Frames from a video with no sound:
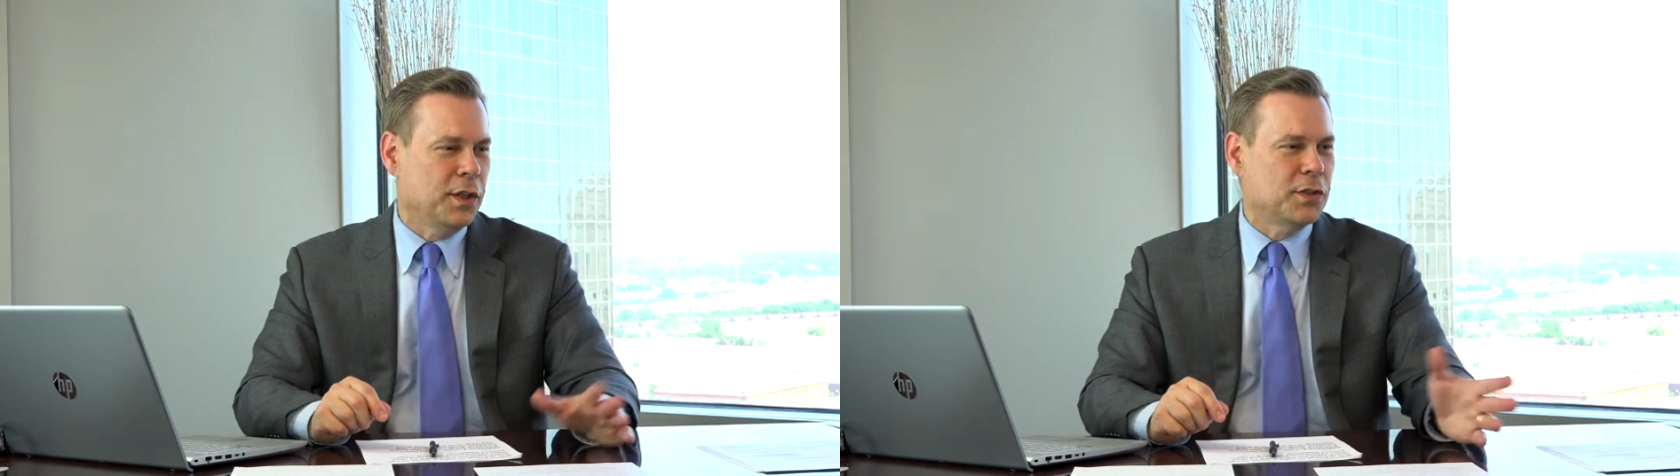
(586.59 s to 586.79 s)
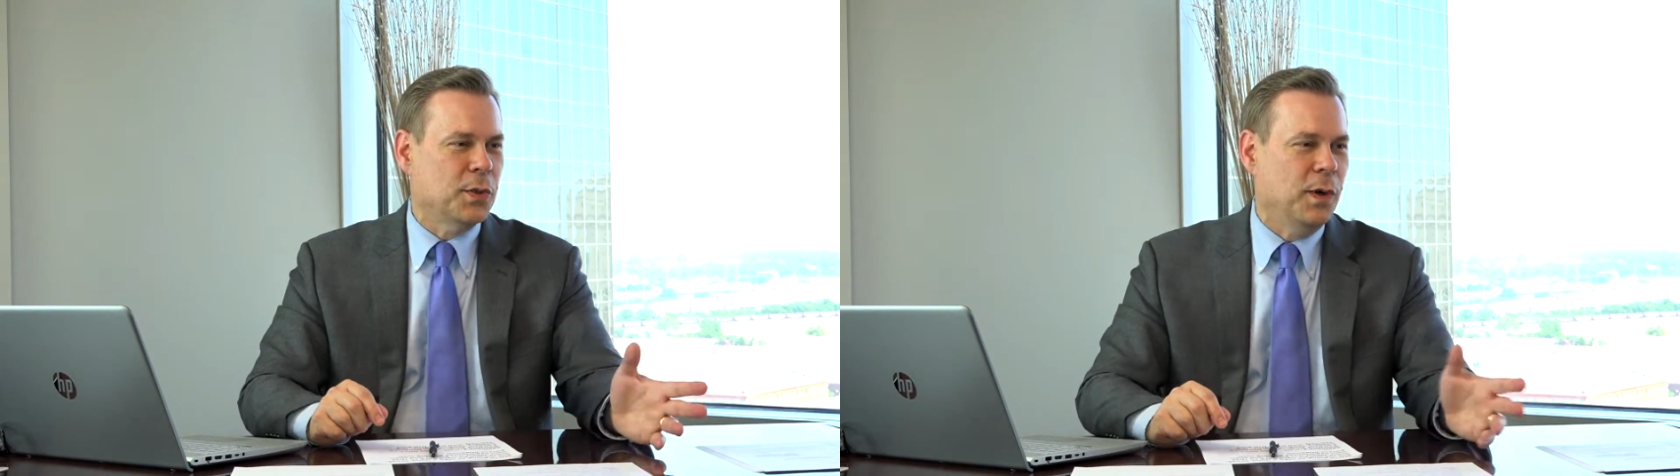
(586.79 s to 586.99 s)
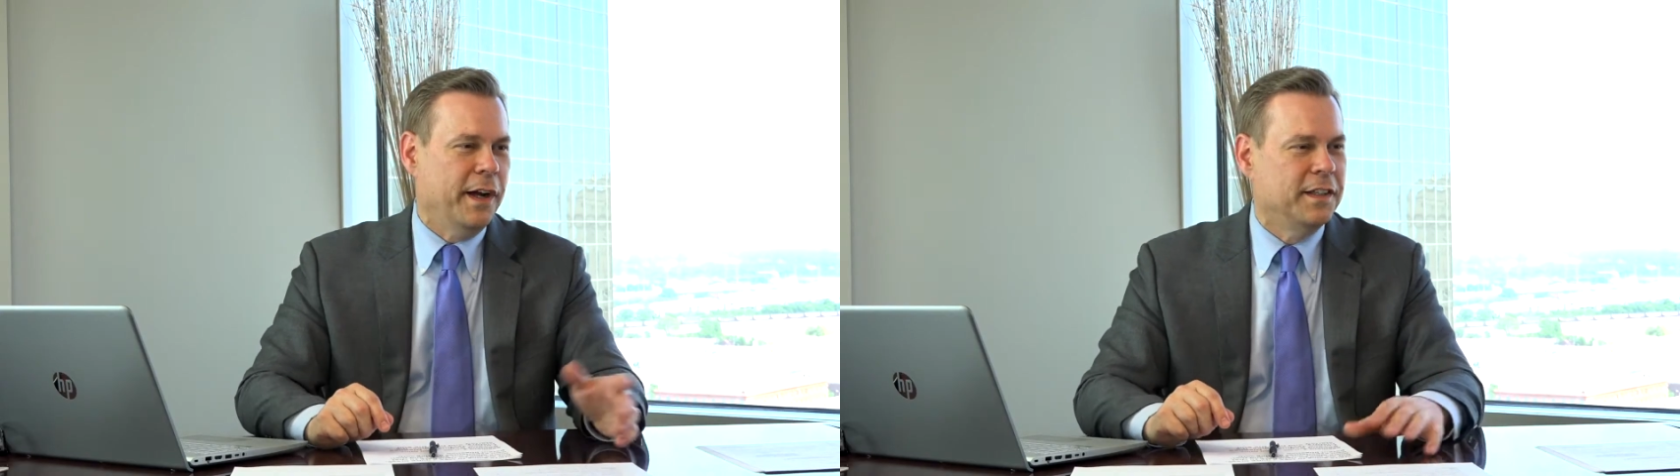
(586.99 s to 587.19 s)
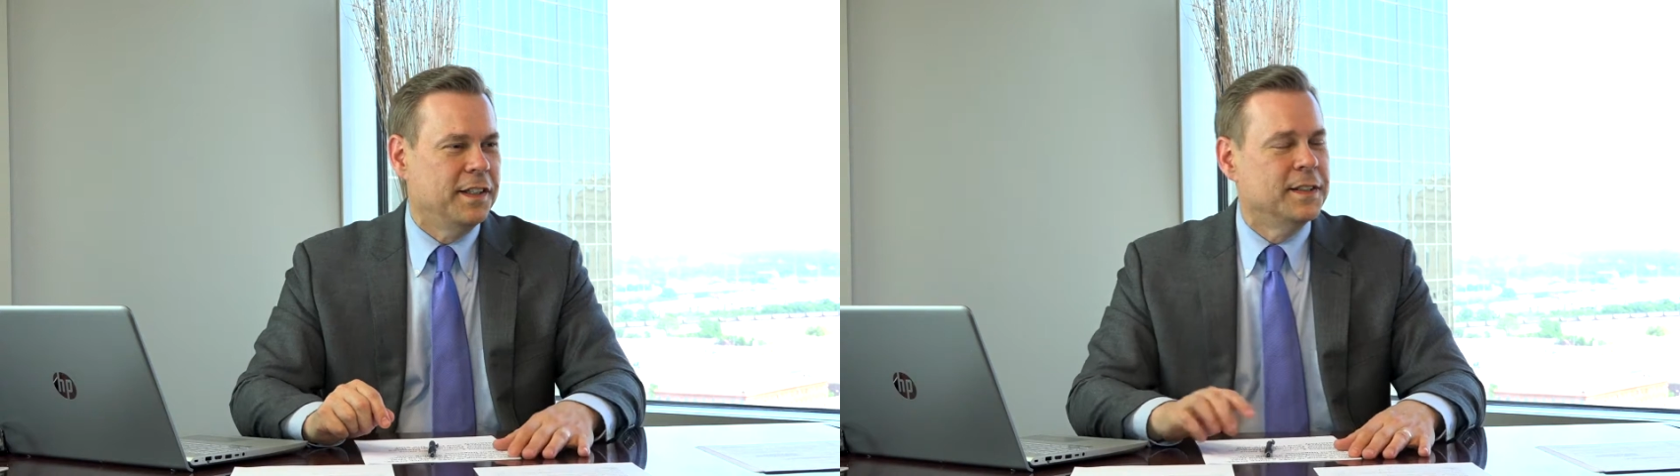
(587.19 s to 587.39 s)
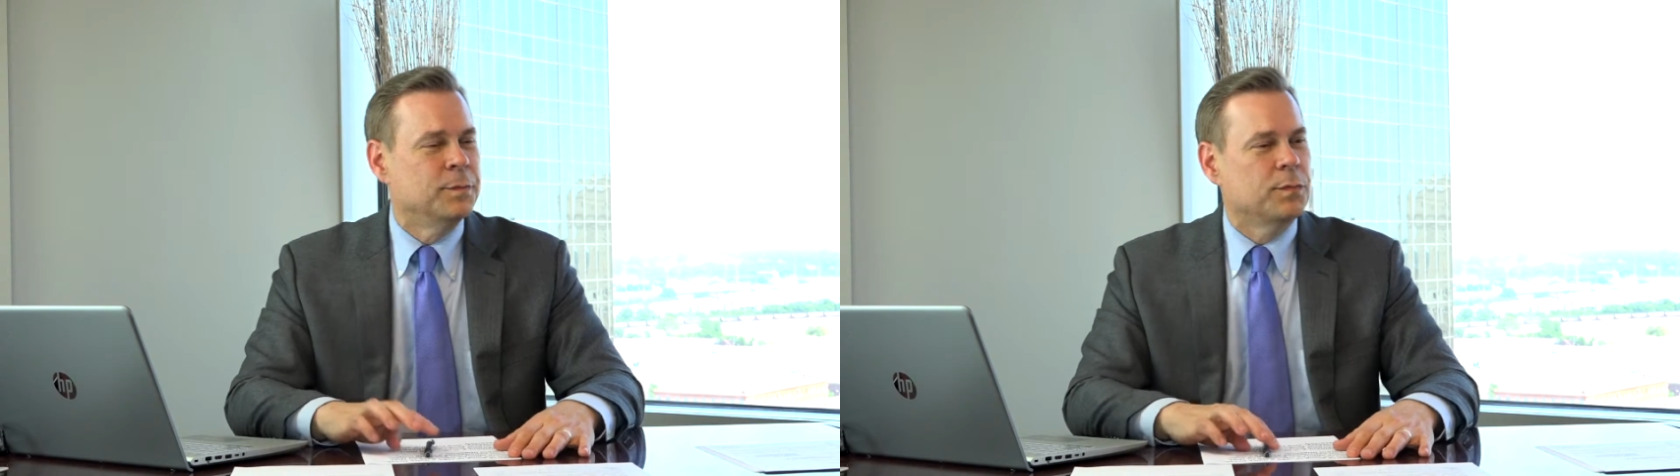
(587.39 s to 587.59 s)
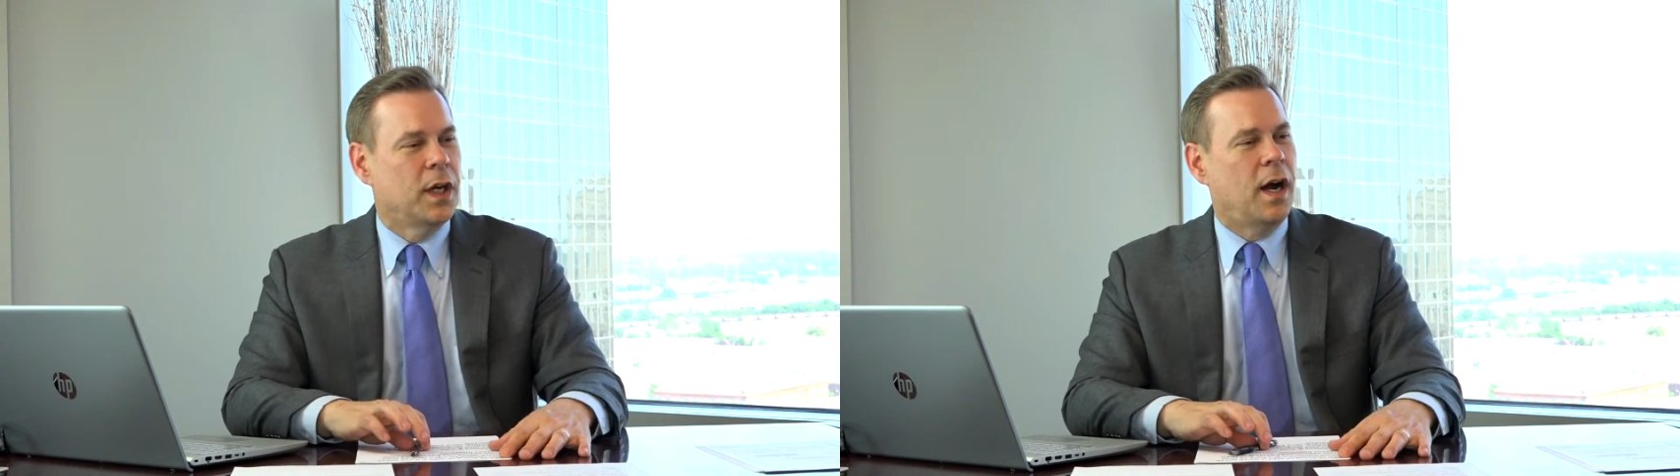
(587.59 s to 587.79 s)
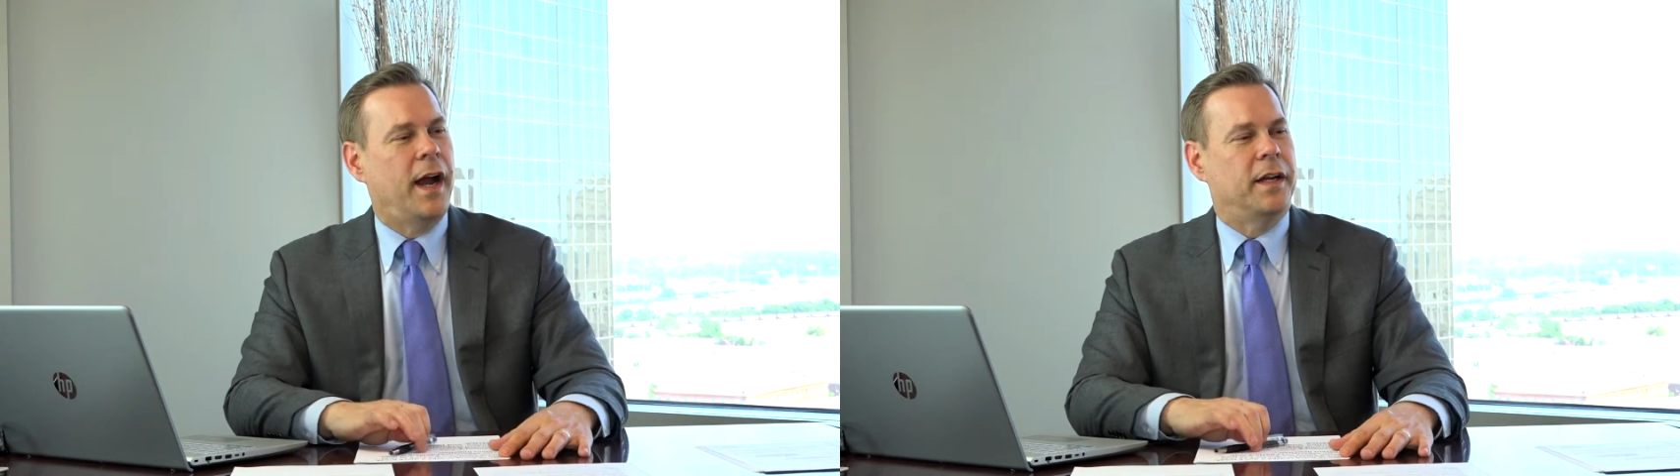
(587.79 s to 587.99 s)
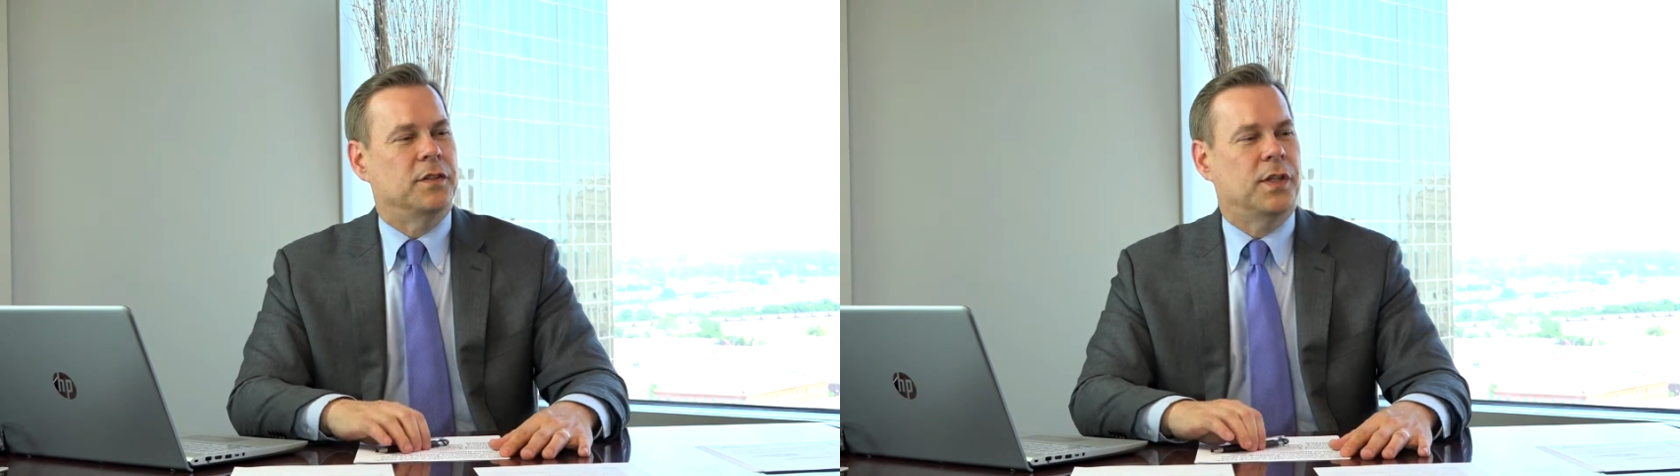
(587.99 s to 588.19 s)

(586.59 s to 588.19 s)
a good story. All right.